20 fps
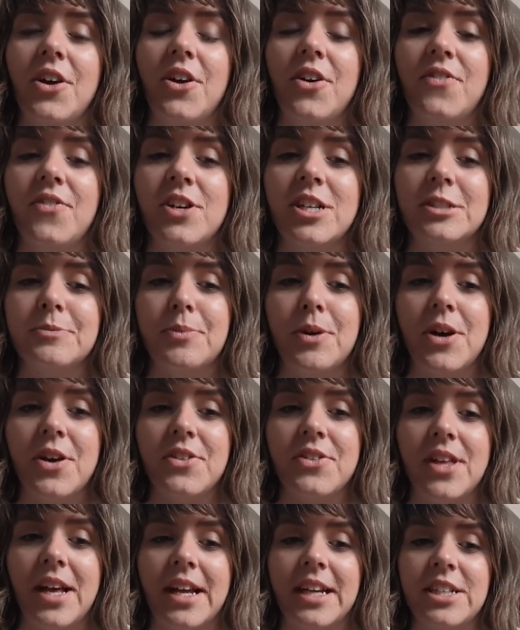her first
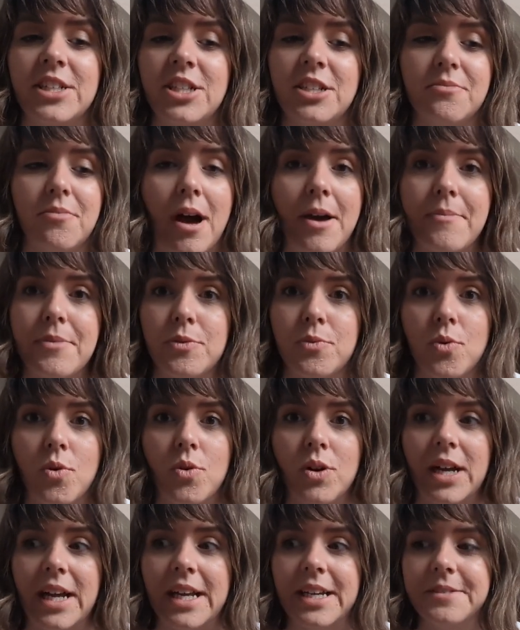birthday, she might be
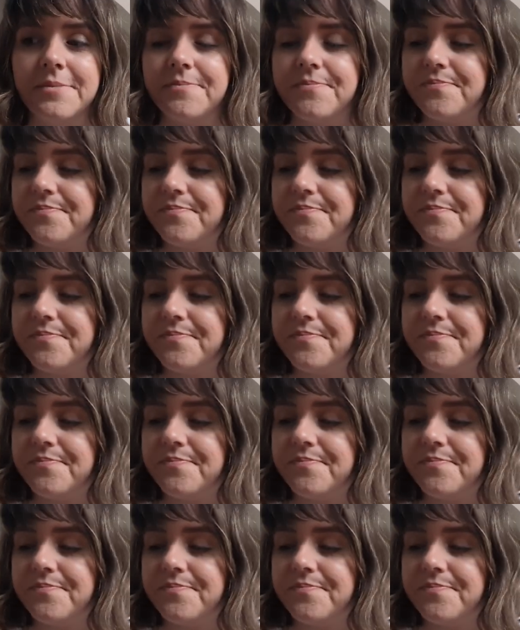walking.